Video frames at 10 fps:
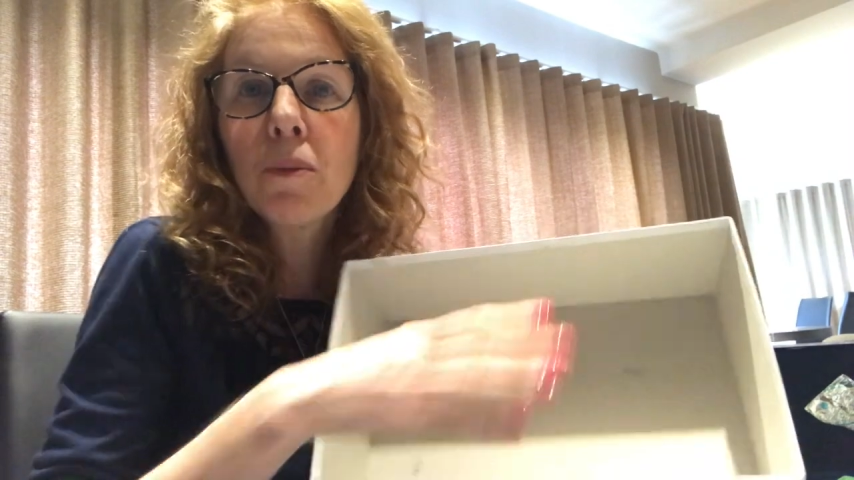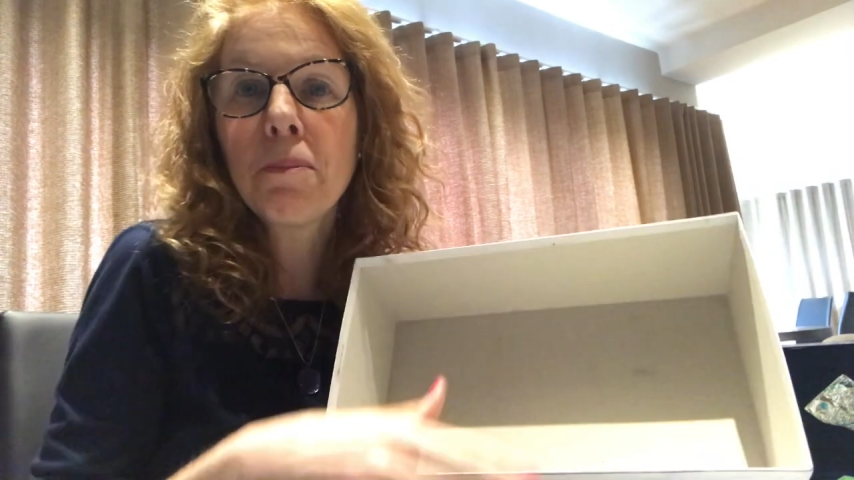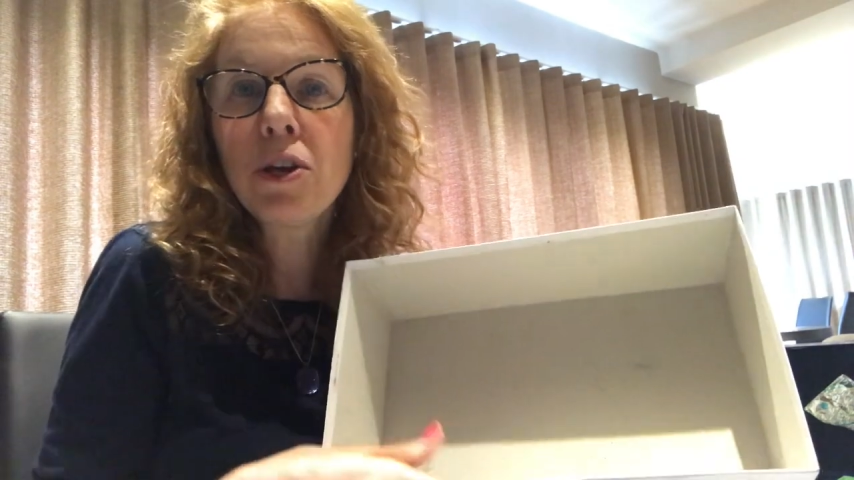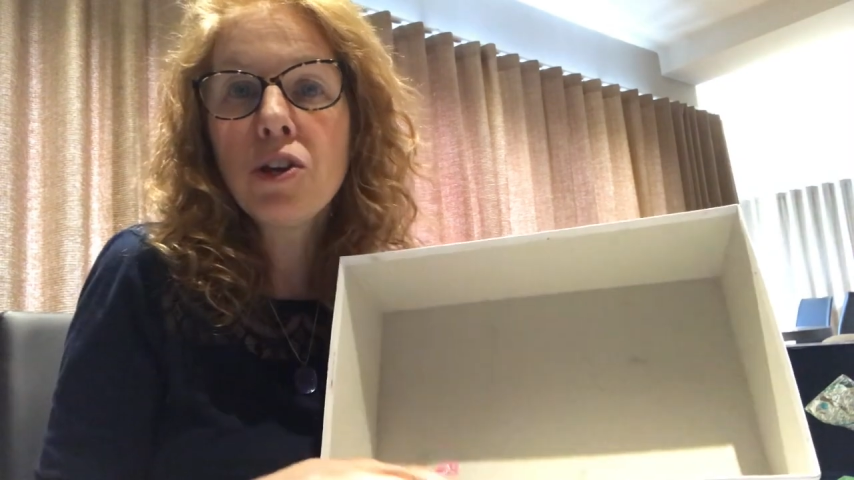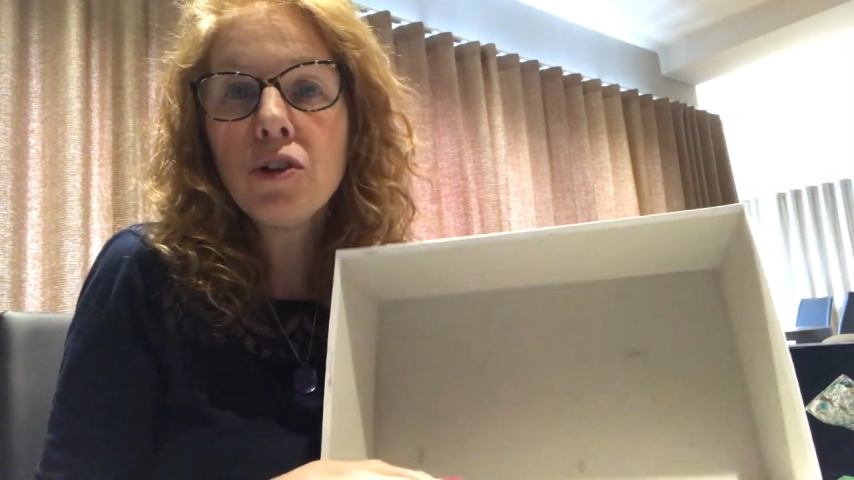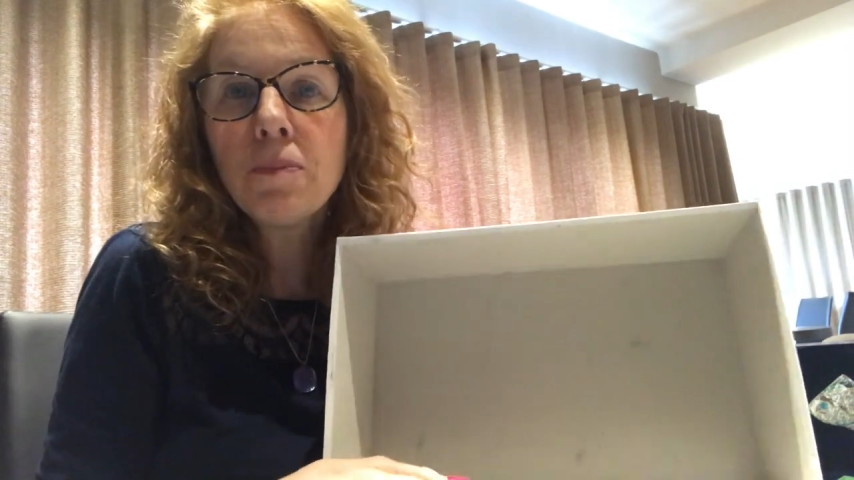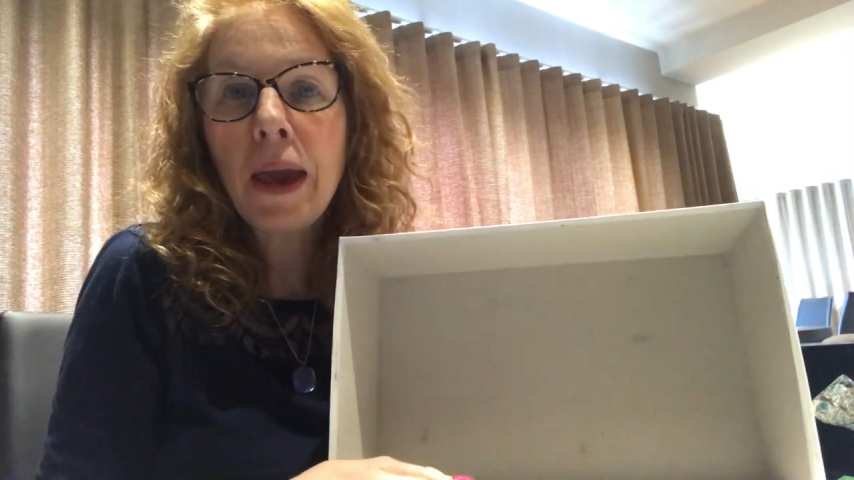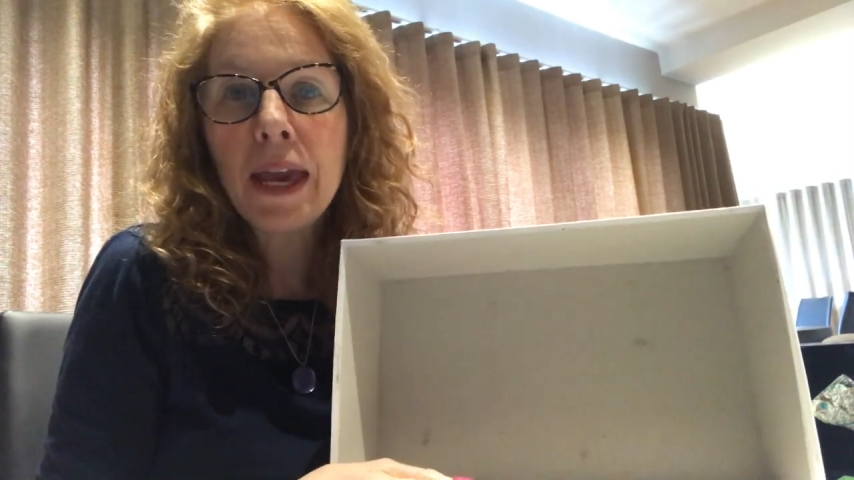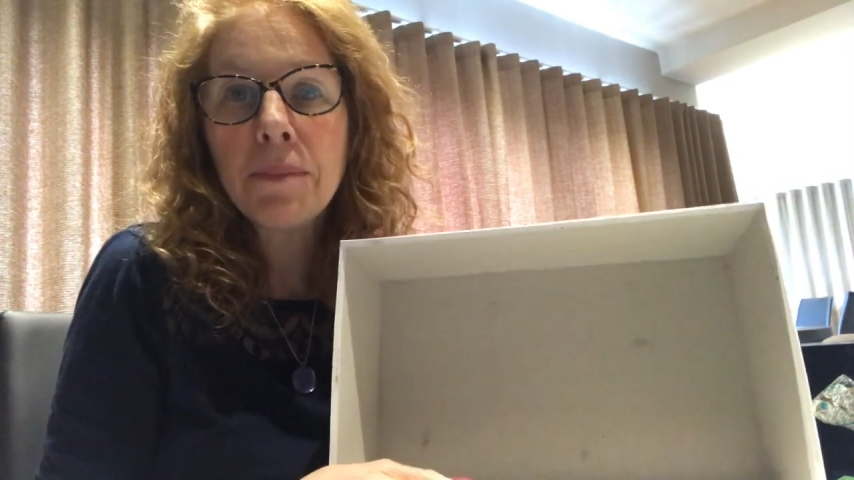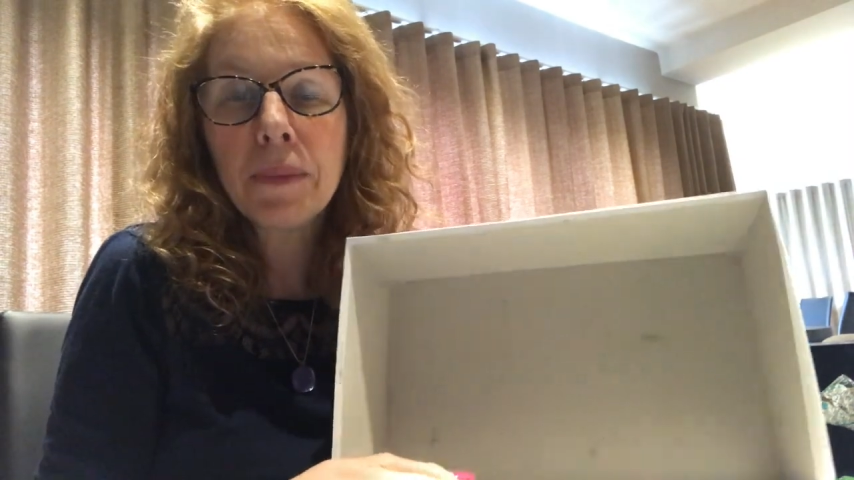blue
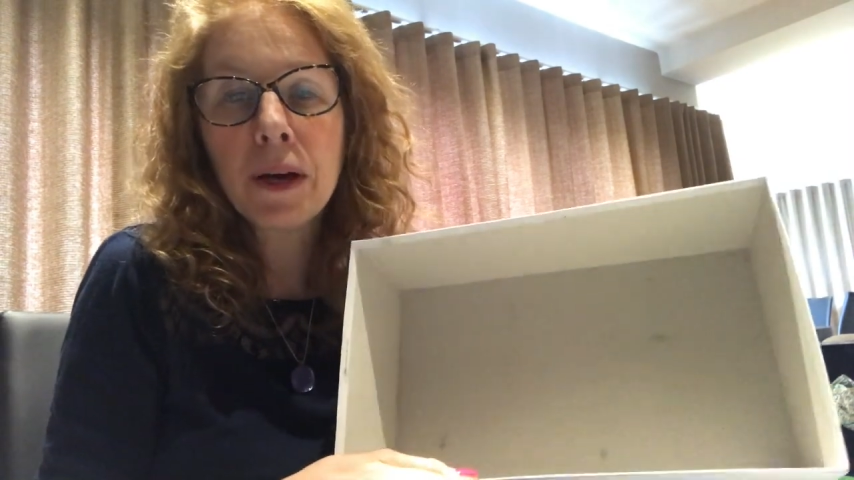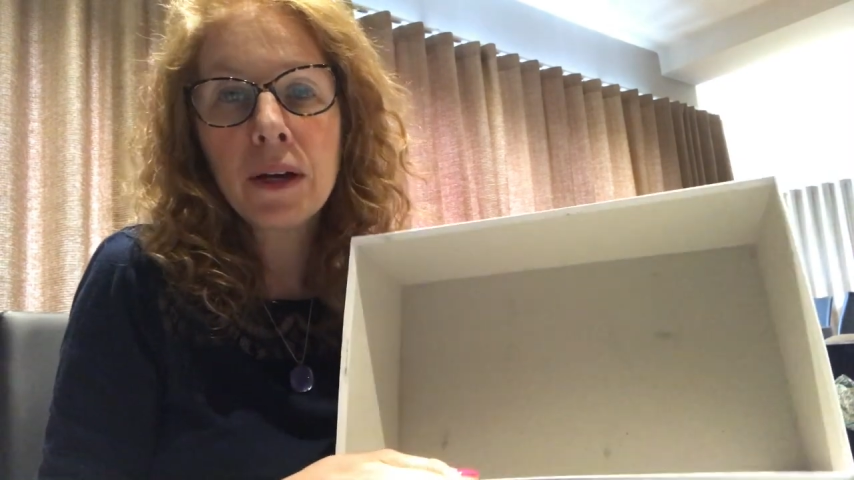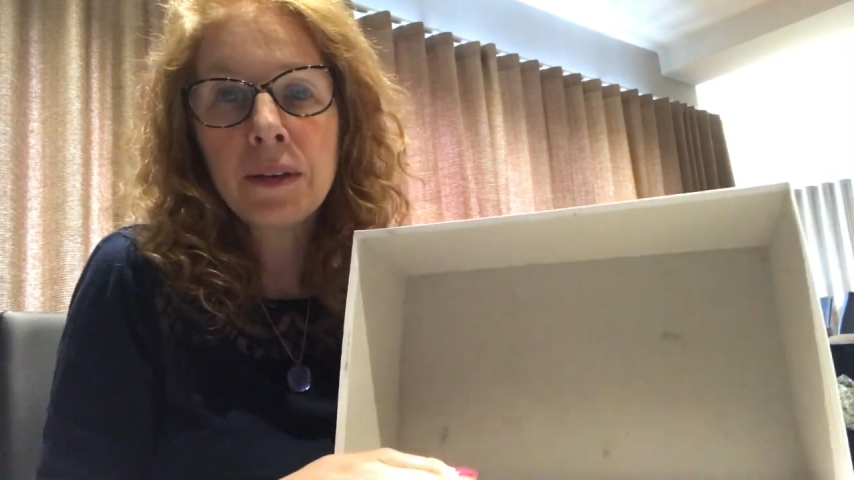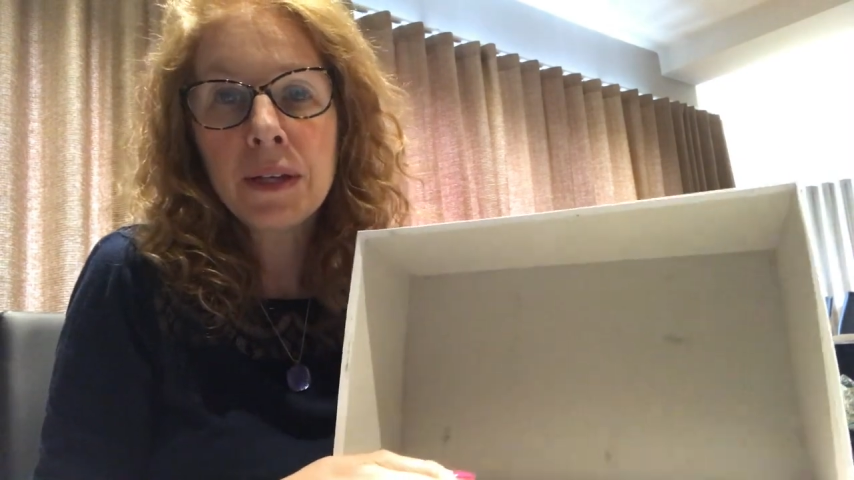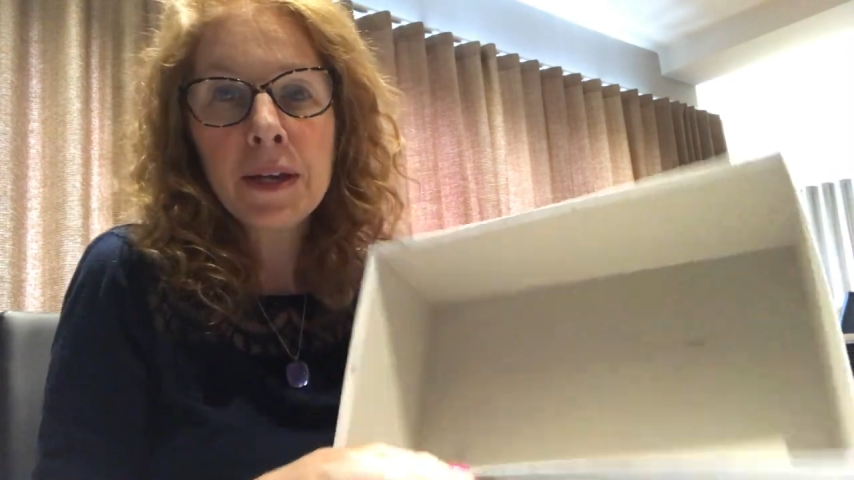paper